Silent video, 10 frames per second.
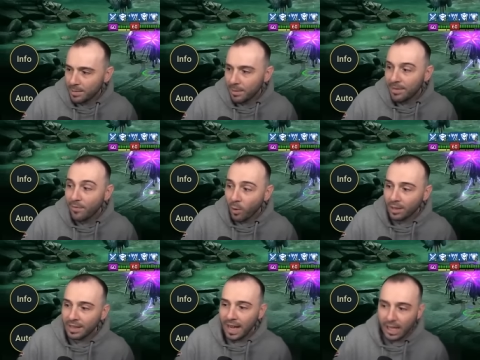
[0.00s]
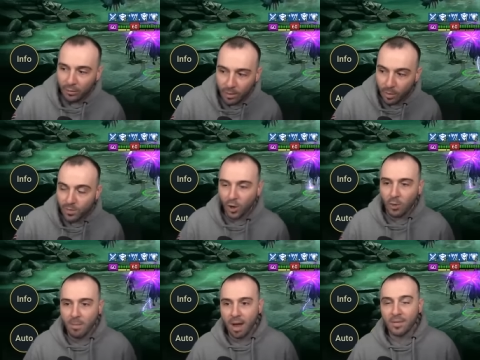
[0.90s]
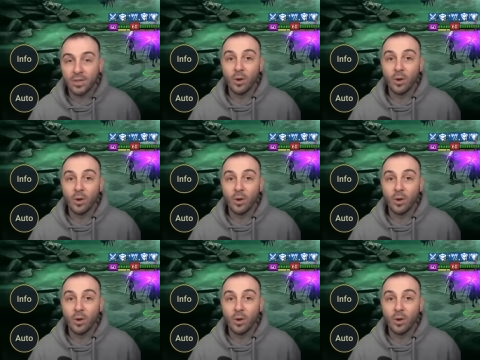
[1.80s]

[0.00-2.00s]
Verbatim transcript: but before attacking removes all buffs.